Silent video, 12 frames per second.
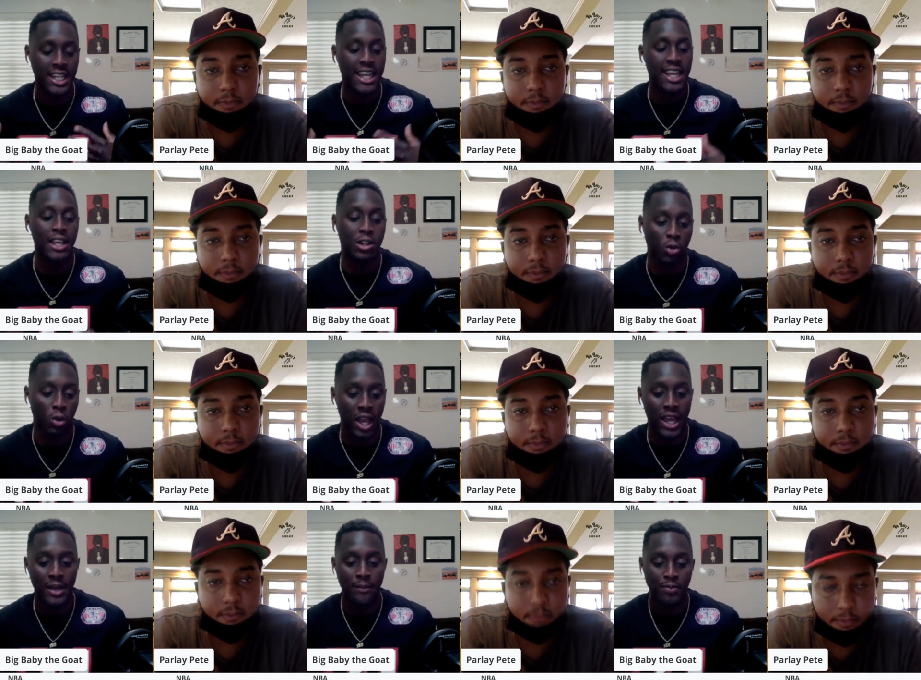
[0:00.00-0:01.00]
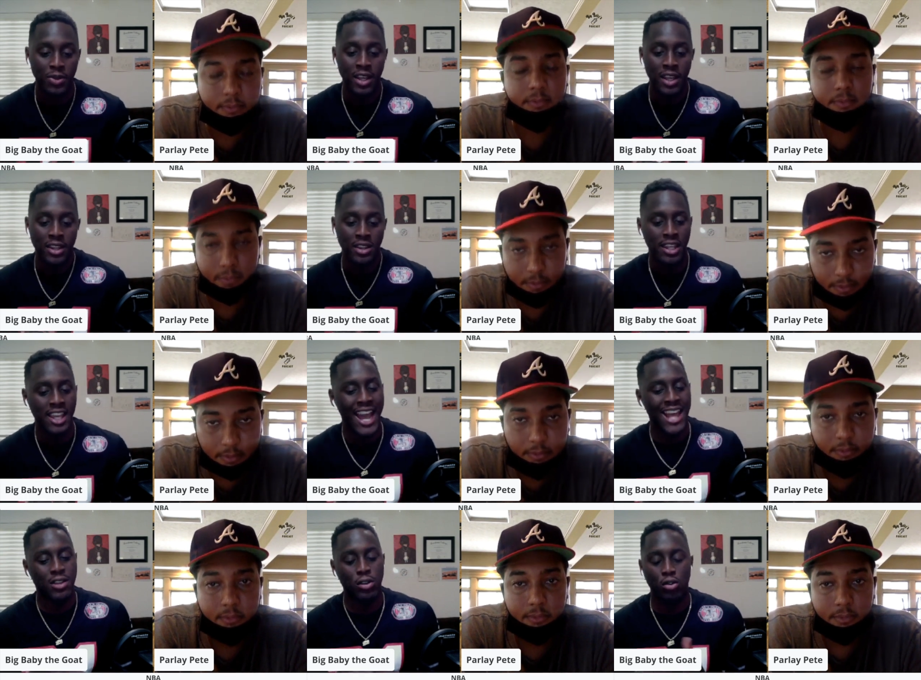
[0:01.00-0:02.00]
Speaker 1: needs, right? He
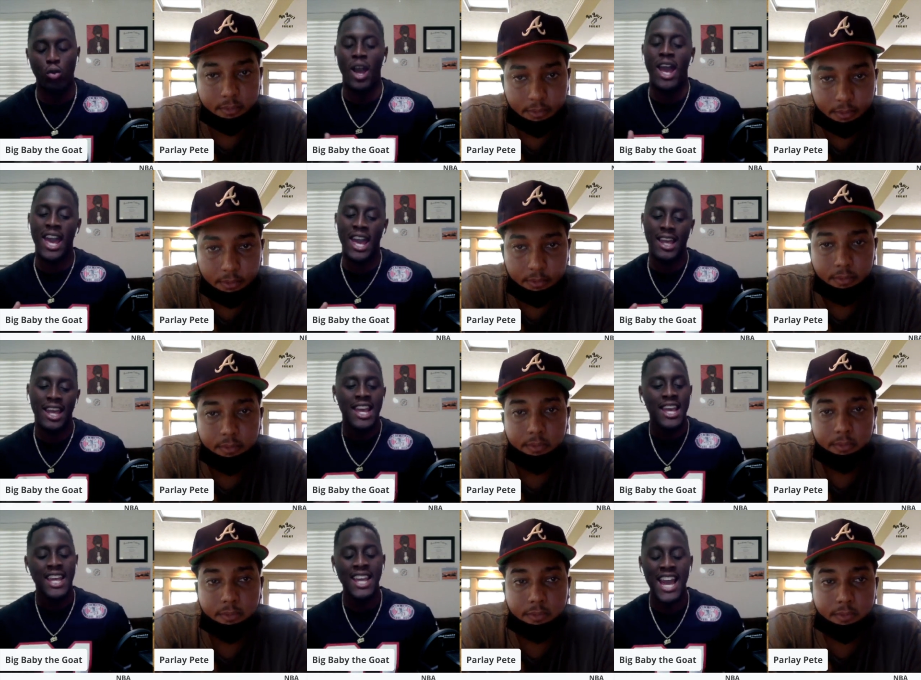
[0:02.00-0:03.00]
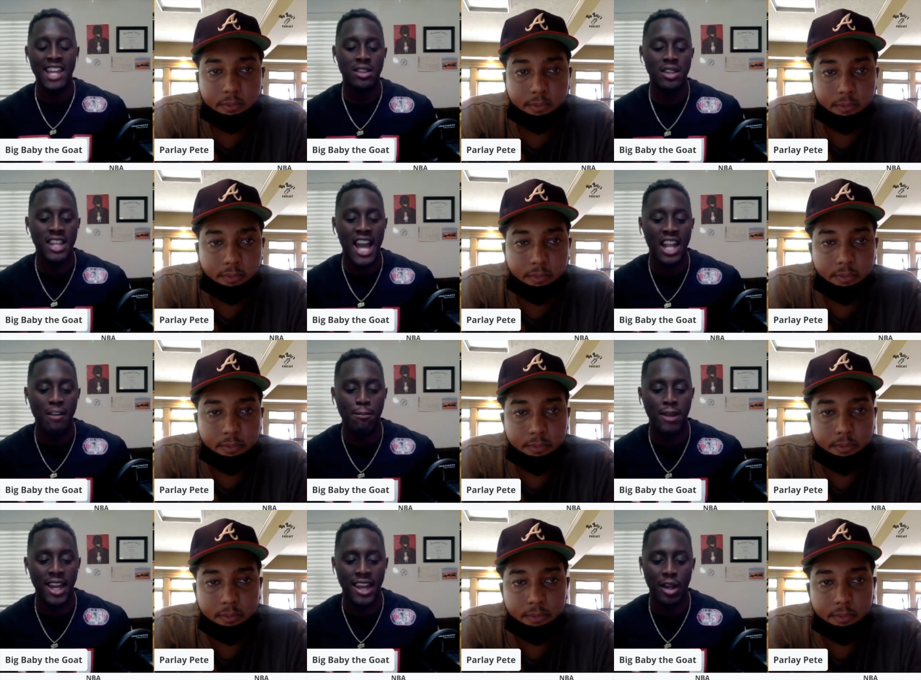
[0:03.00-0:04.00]
got the swag. He has a style of
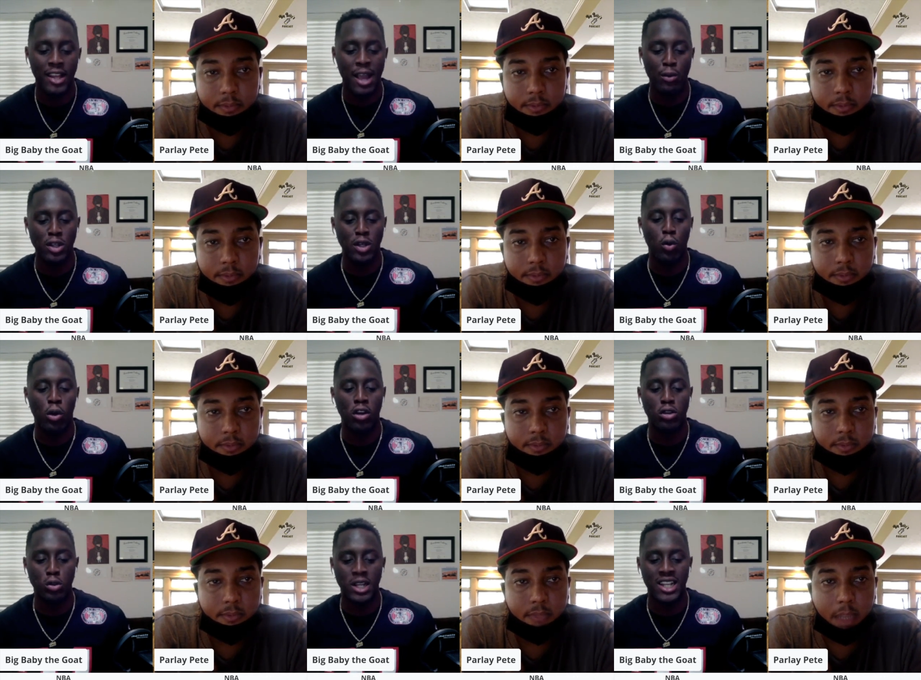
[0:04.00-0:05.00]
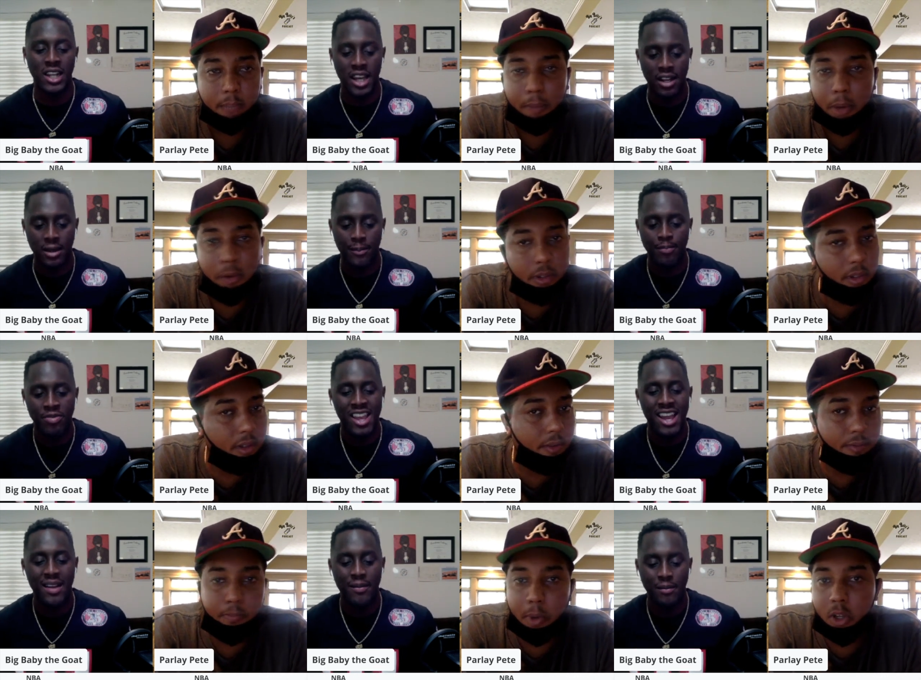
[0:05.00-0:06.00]
play that like really works with Atlanta.
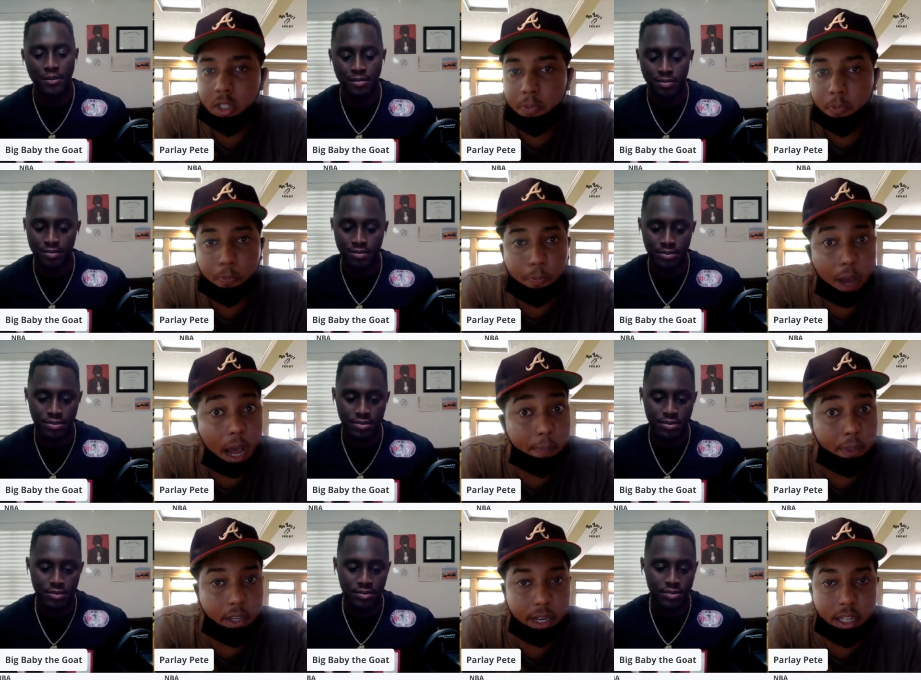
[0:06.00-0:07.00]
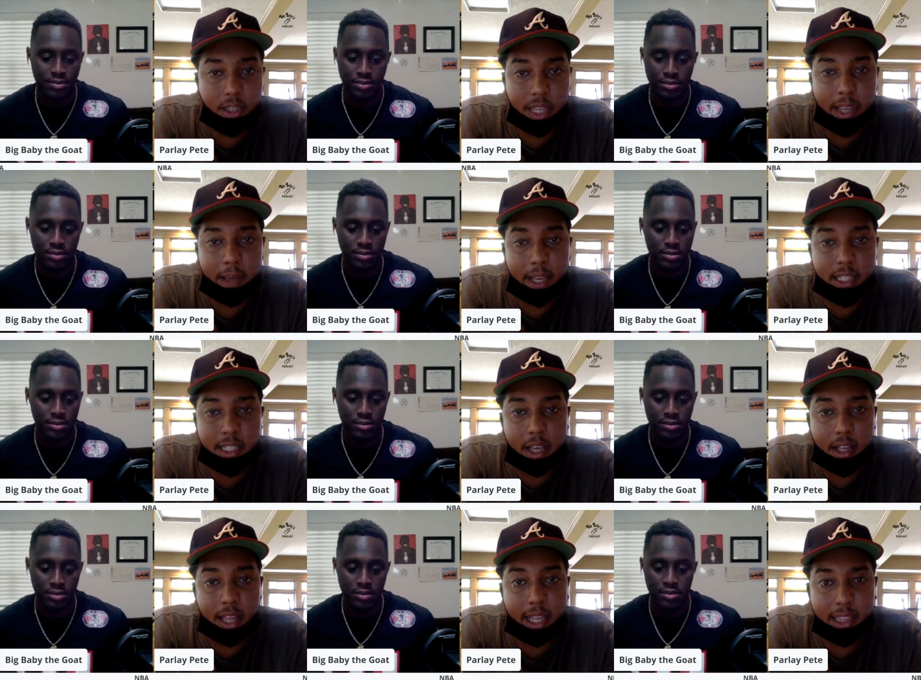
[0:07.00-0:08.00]
Speaker 2: Most popular. He thinking about he's
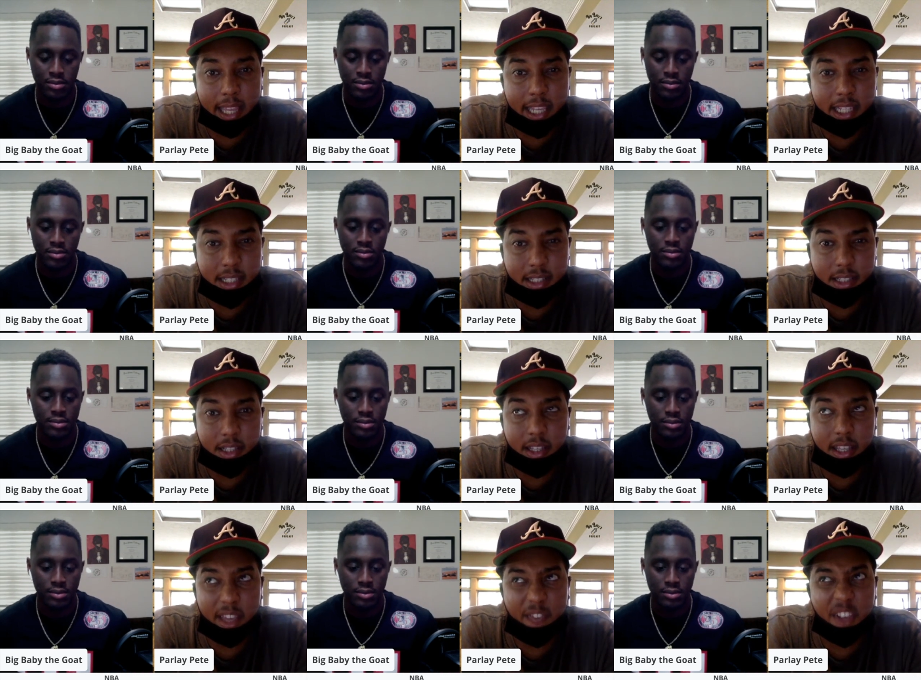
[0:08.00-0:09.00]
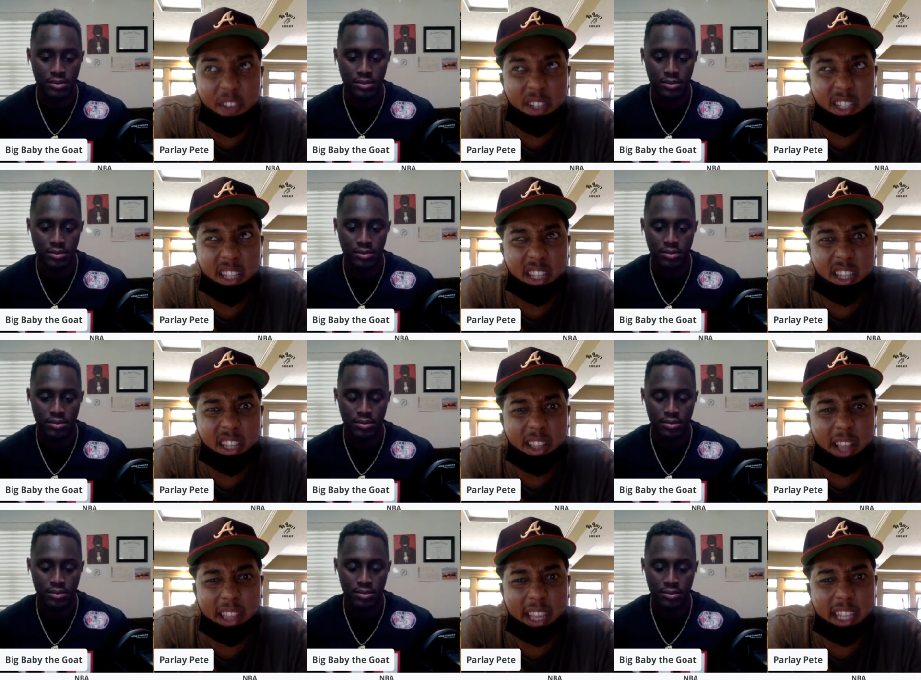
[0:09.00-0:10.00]
the. I think he's if he wasn't,
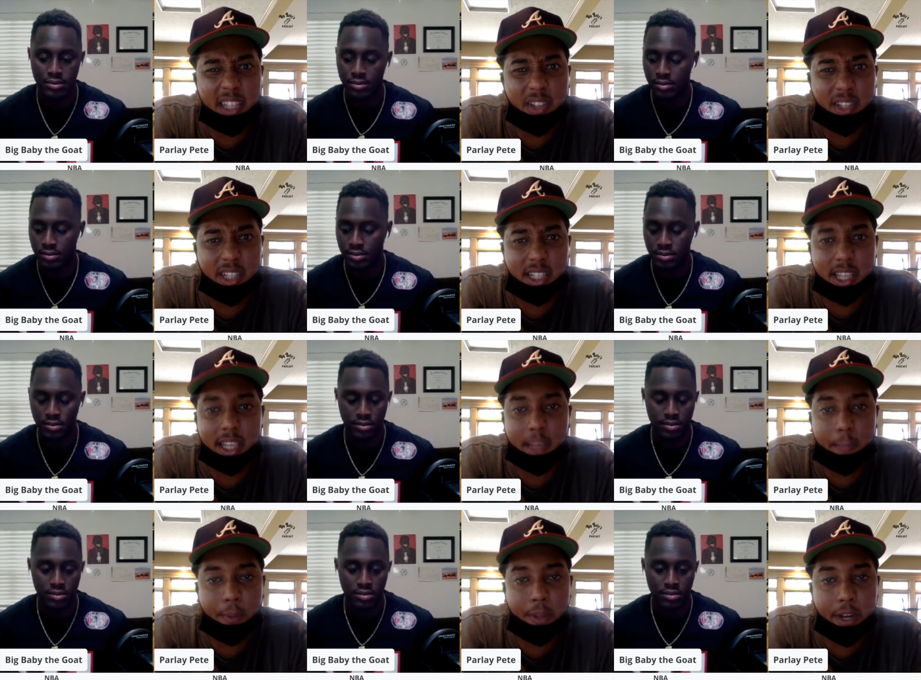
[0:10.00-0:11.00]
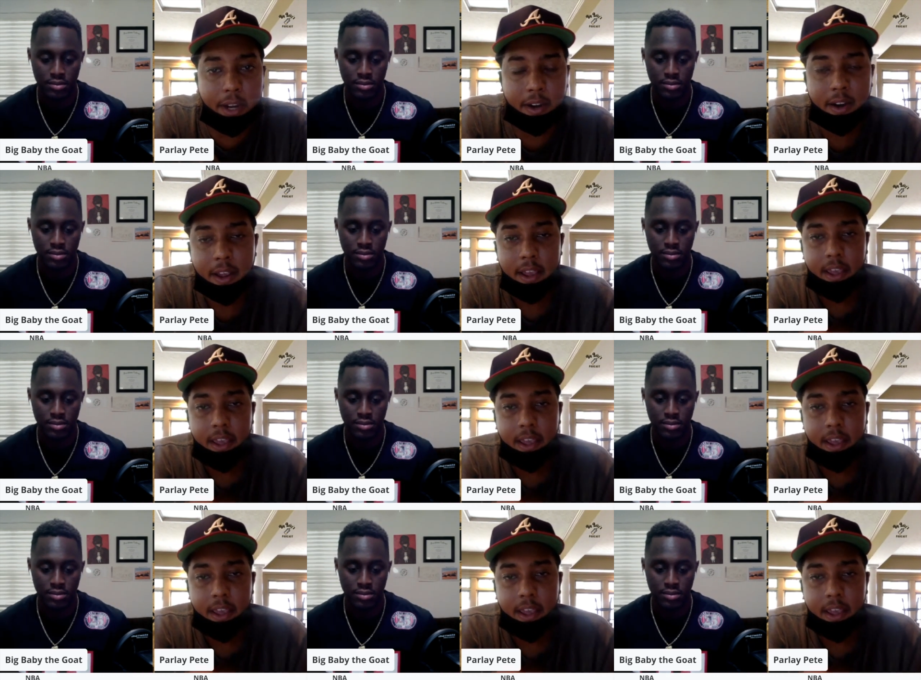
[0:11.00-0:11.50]
I think he's only the second player